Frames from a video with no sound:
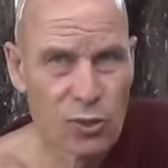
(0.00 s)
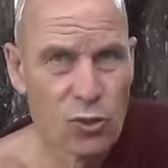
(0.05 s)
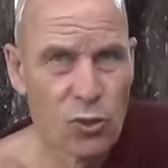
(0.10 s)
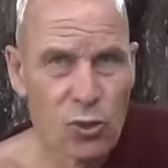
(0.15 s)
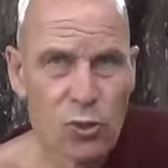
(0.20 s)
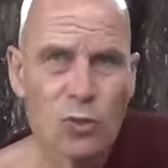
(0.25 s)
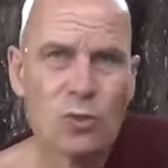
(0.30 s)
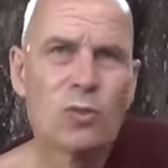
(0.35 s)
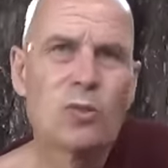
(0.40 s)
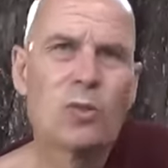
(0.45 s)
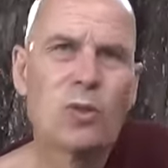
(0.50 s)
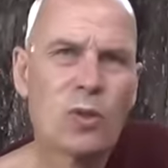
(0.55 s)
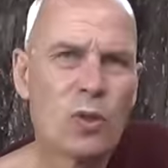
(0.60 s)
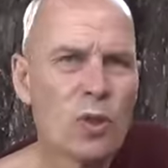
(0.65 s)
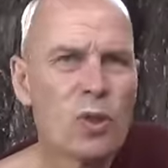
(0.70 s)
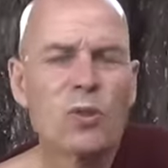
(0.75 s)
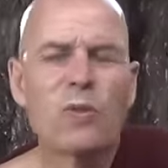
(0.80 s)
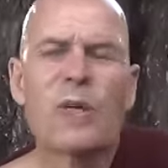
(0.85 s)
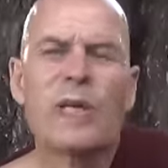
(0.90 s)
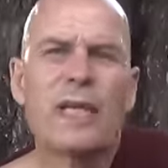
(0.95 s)
good,
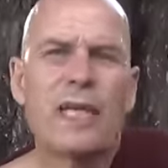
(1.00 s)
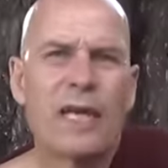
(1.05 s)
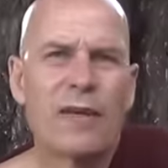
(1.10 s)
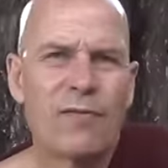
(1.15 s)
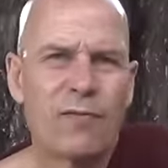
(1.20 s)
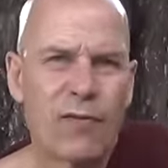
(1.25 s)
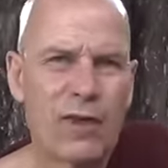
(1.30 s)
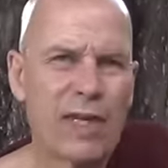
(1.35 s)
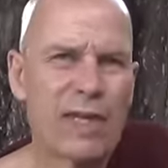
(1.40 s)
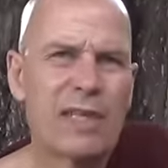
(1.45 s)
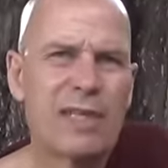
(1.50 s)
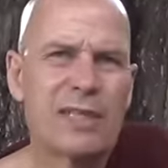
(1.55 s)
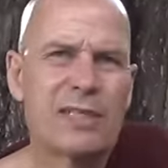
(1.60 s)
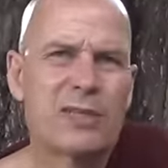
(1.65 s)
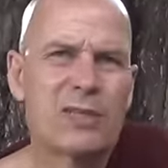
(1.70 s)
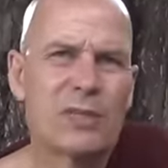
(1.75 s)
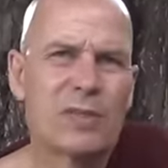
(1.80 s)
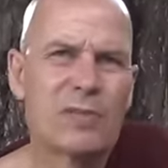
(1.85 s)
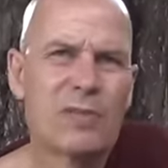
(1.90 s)
goodwill and friendliness.